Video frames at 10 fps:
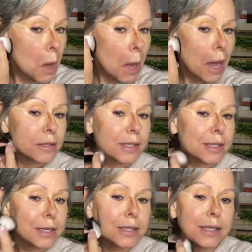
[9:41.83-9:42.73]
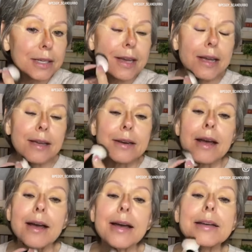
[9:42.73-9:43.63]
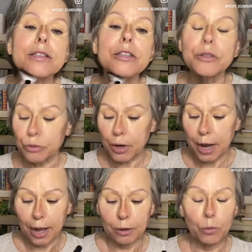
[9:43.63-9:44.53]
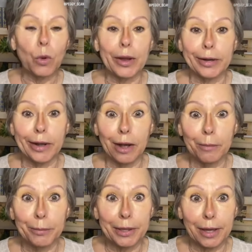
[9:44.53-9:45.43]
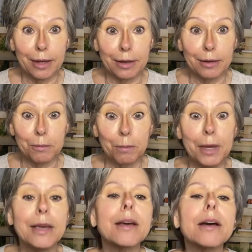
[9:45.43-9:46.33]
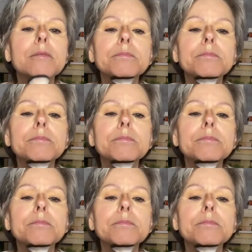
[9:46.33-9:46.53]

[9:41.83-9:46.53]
At 68, I do not want complicated makeup.